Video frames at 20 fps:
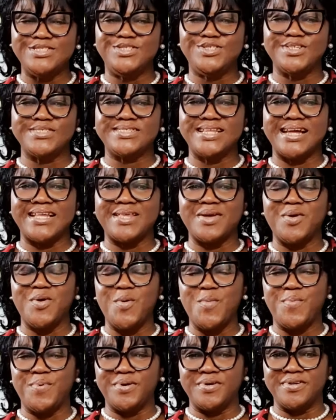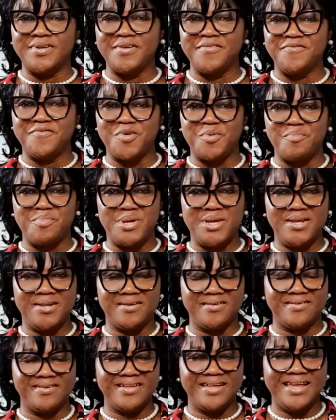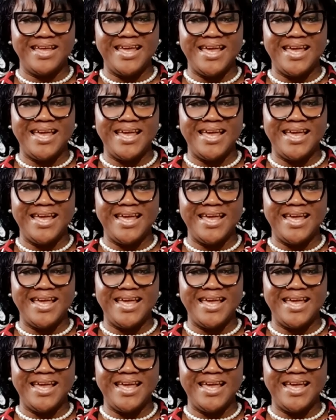just like they opened for Peter.